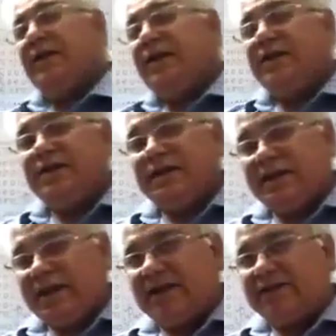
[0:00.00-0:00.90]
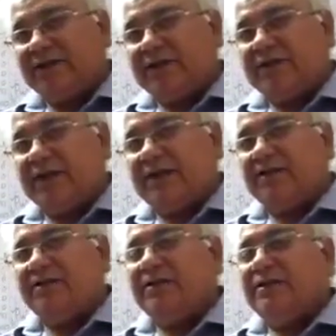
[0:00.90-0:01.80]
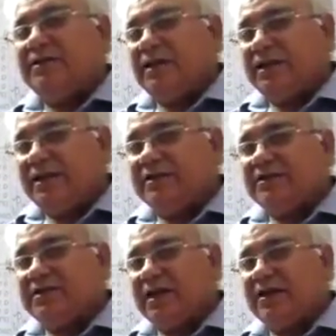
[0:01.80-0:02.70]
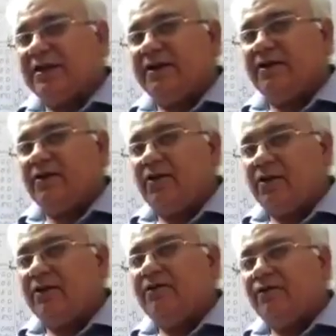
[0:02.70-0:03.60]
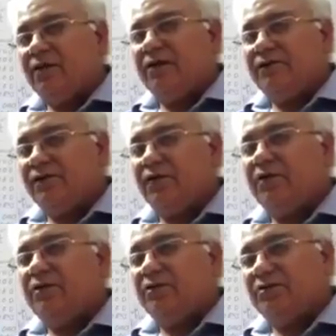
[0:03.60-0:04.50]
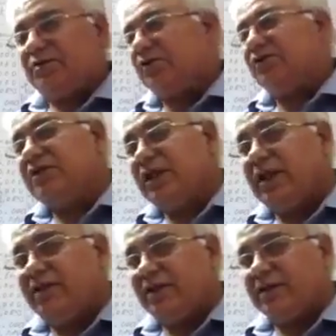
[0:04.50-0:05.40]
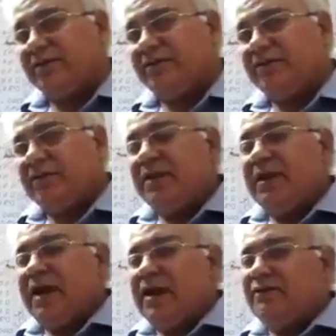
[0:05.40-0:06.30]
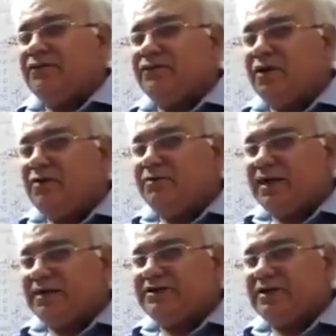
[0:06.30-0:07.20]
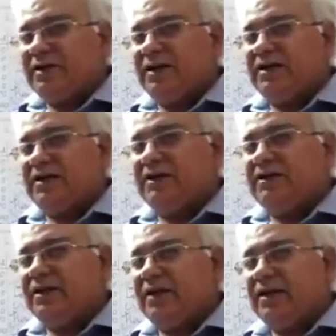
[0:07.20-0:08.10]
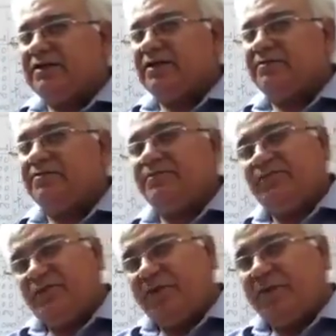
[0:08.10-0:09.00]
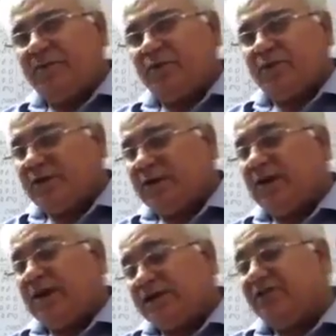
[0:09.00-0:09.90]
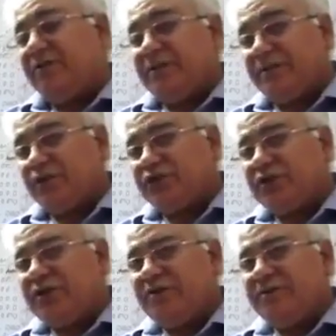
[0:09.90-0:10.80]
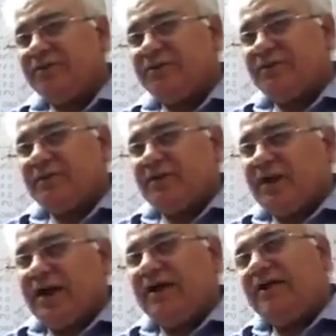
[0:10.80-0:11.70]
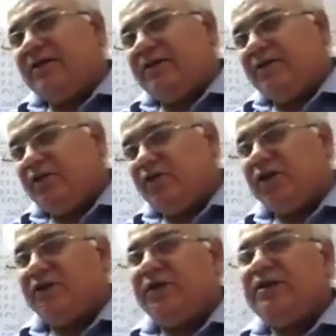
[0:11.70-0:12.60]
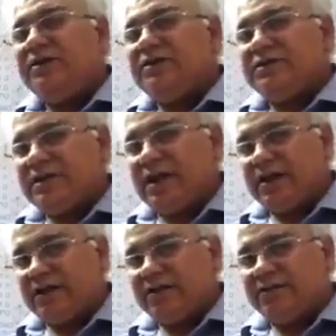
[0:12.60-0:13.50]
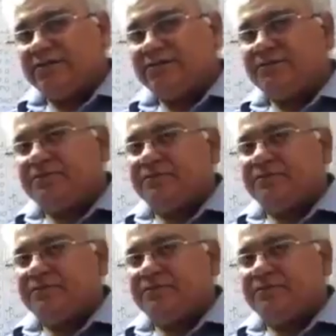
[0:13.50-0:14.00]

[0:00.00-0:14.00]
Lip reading: entry in the next year, that is the year starting on 1/4/2011. And from that journal entry, the ledger will be posted and new year will start.